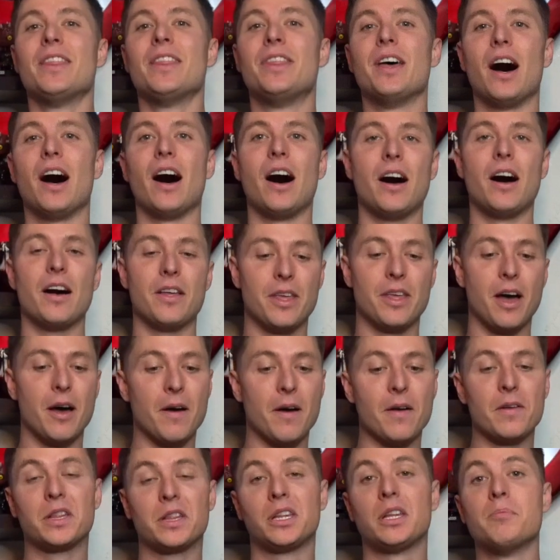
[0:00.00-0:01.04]

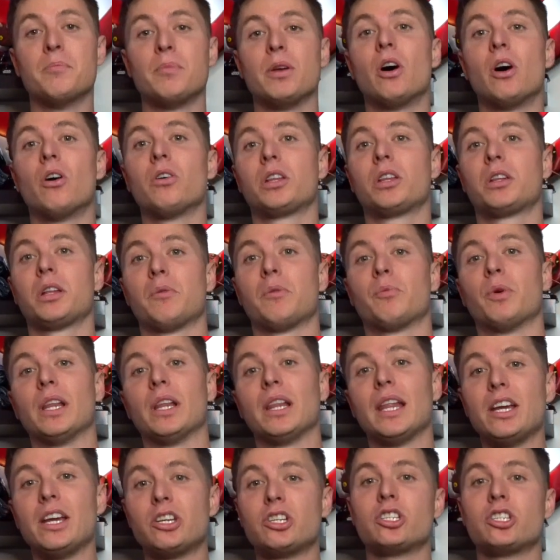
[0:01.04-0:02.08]
the symbiote's
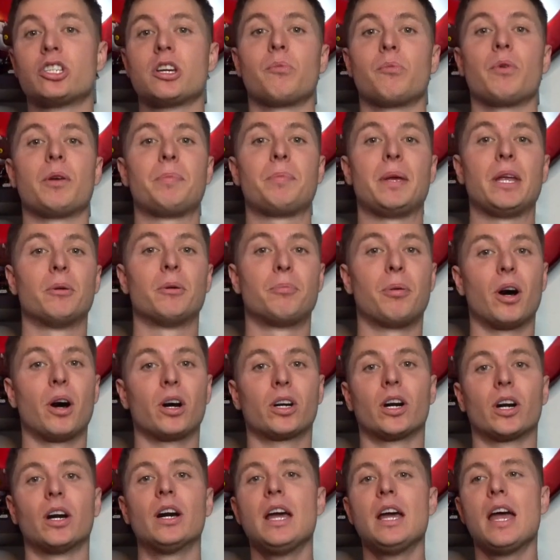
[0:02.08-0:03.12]
relationship with Peter
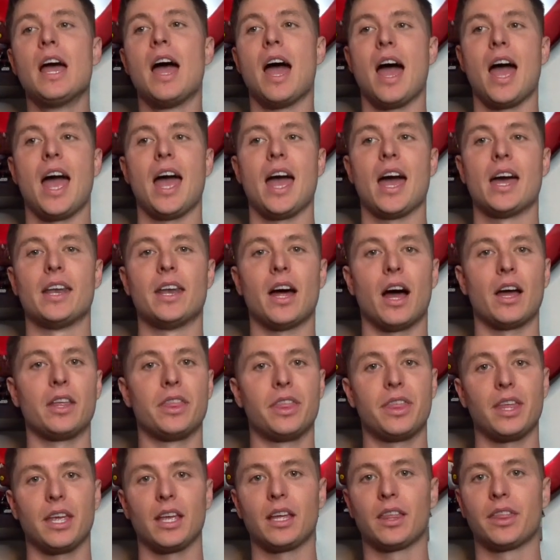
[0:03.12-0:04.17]
Parker, and I
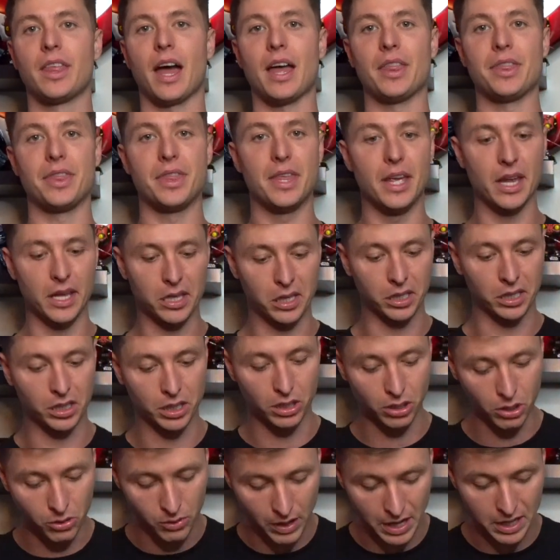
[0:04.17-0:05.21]
think that this
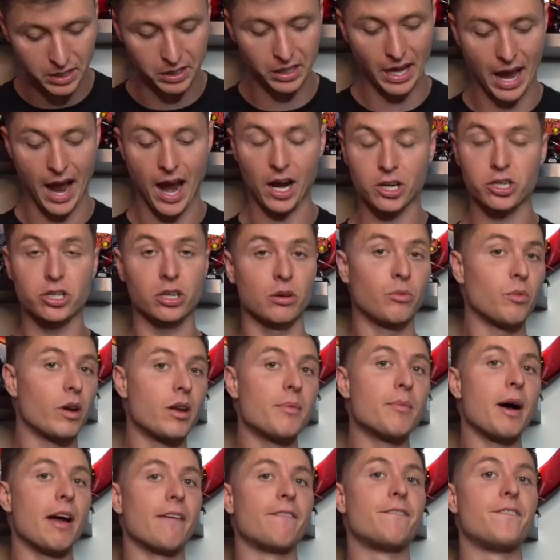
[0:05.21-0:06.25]
suit is actually one of
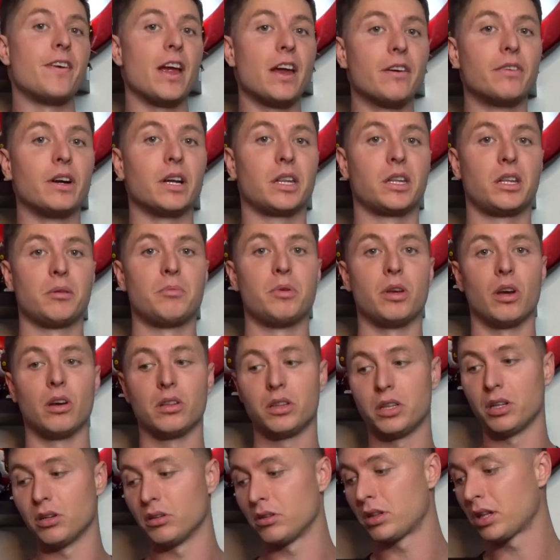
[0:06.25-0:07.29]
my favorite symbiote
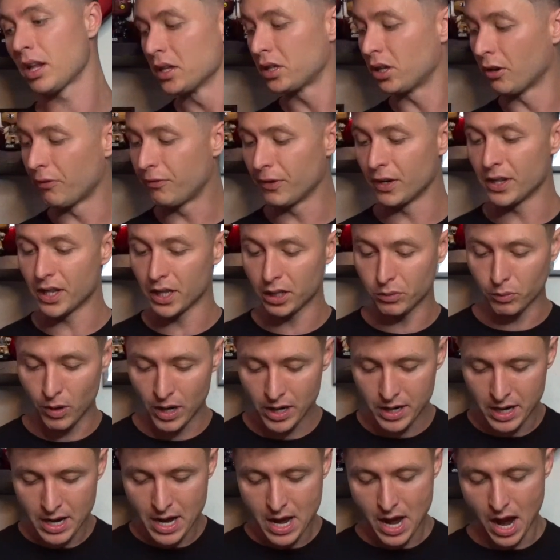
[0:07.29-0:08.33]
suits. So for this
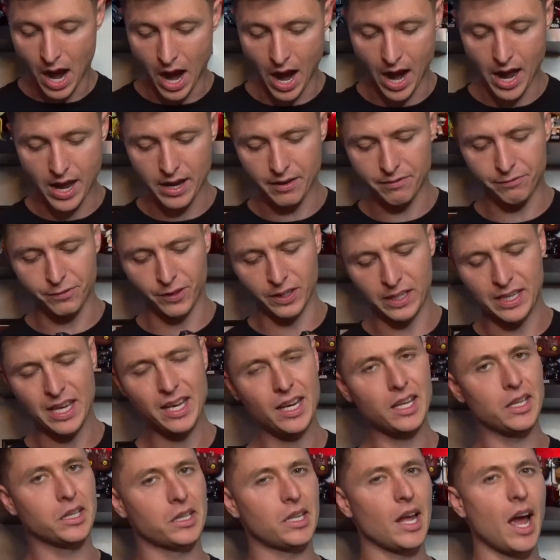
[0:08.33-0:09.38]
one, I forget
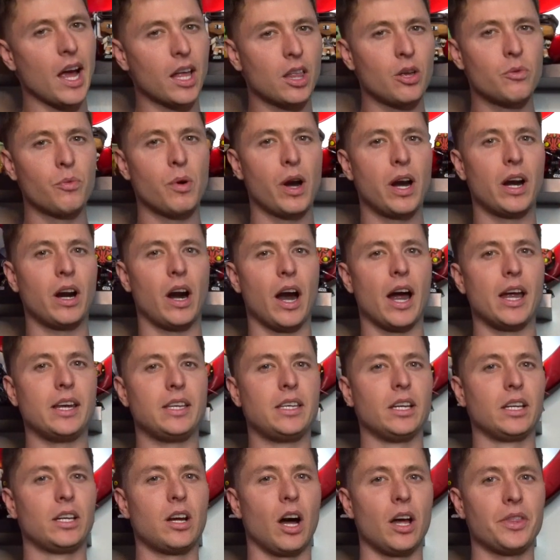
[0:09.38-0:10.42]
exactly where I
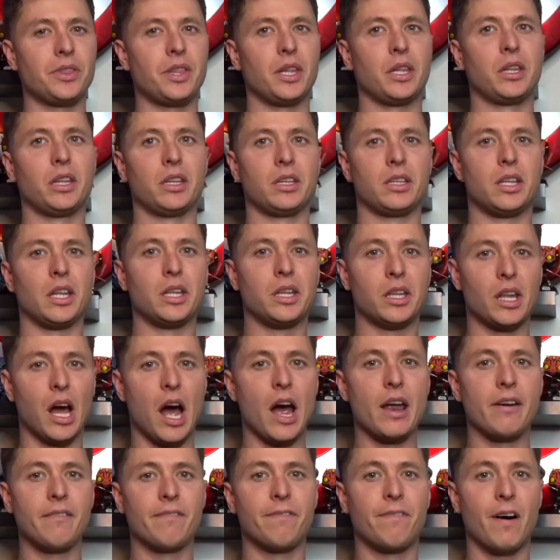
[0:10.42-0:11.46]
got this
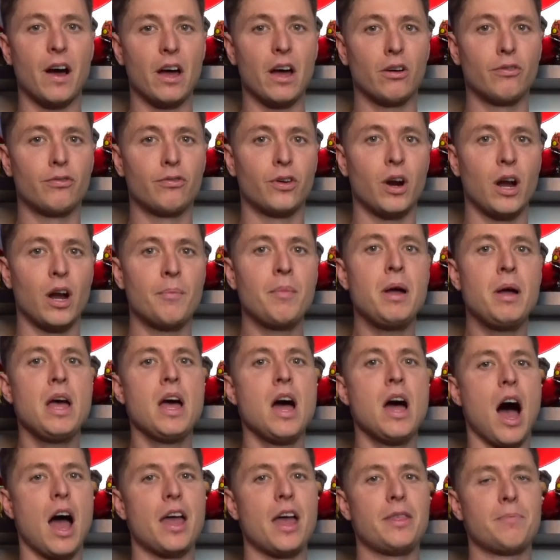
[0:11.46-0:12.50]
design file from.
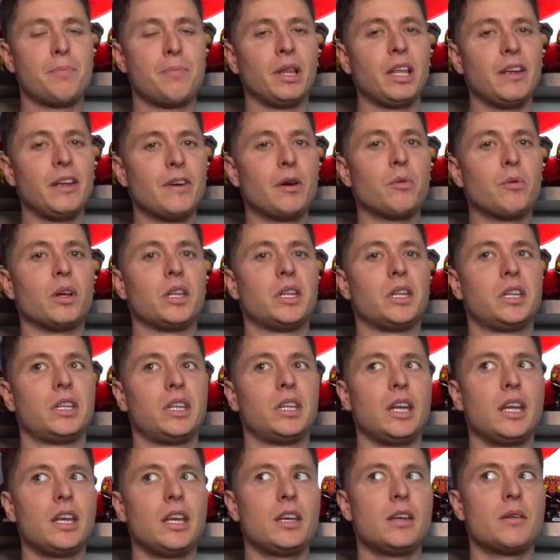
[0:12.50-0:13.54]
I believe it was
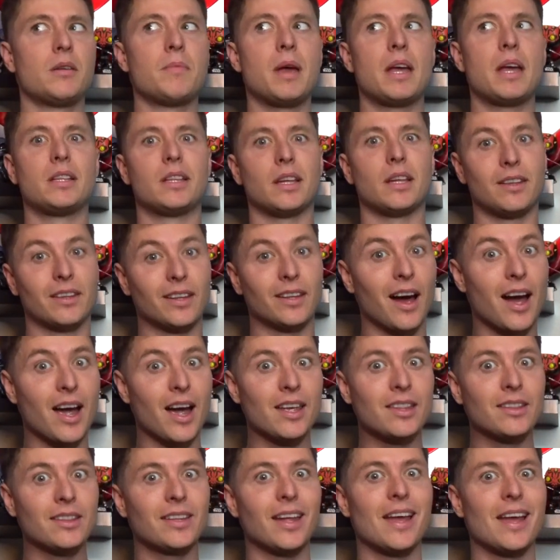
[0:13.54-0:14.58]
Cinnamon
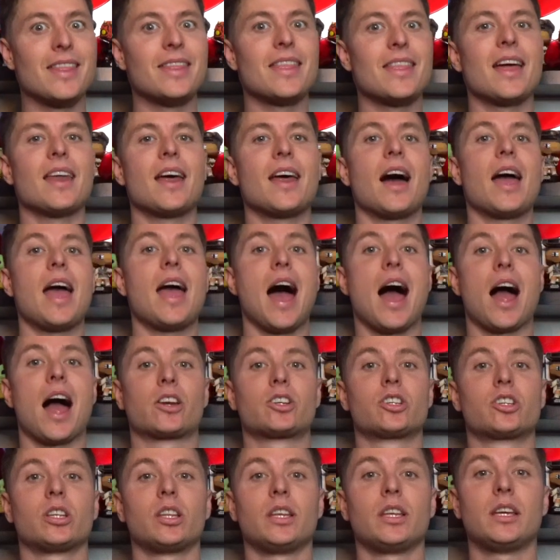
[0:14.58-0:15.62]
Designs, and then I
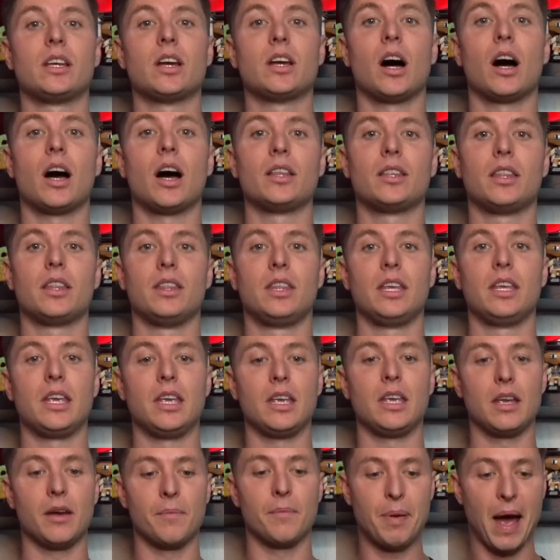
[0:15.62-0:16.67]
actually got
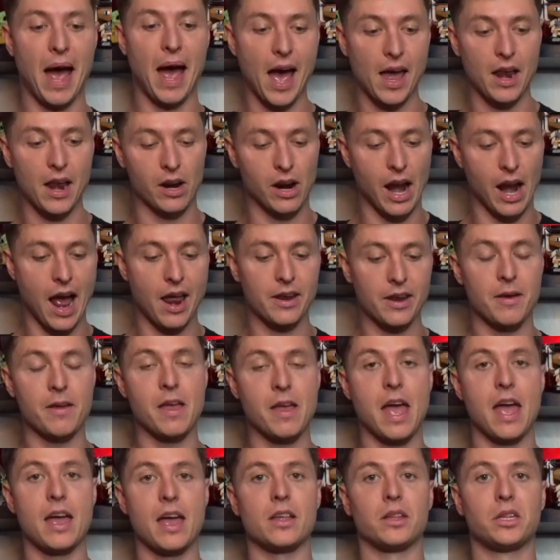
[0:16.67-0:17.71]
the I had
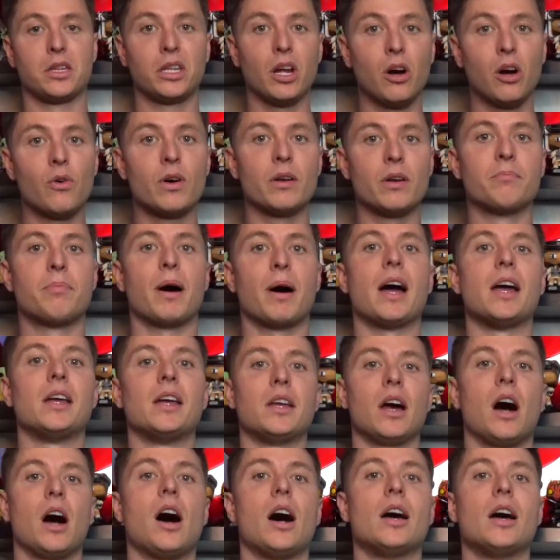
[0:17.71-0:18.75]
it sewn
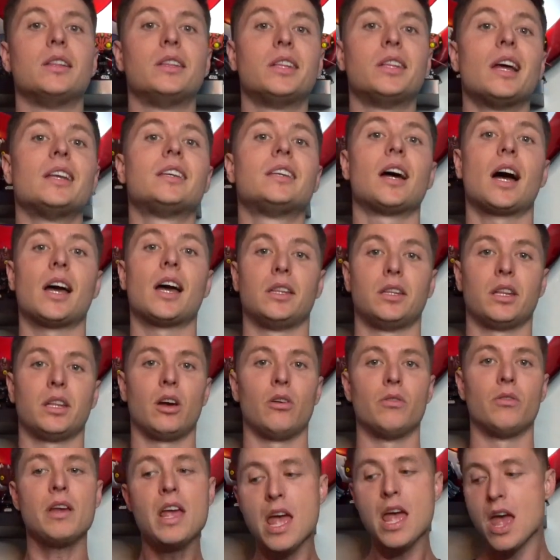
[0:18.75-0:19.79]
by Zentai
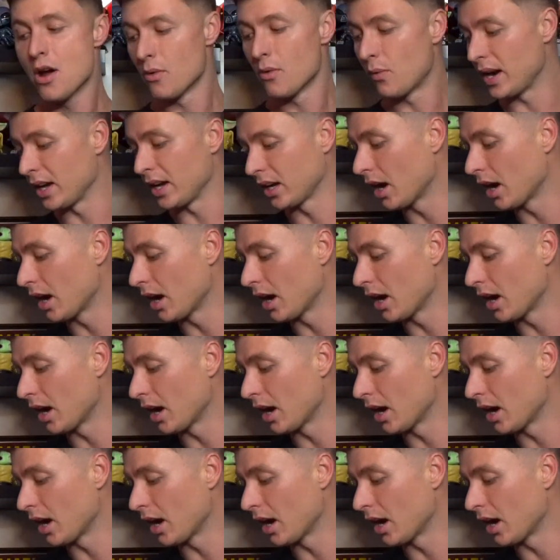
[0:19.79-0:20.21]
Zone. When it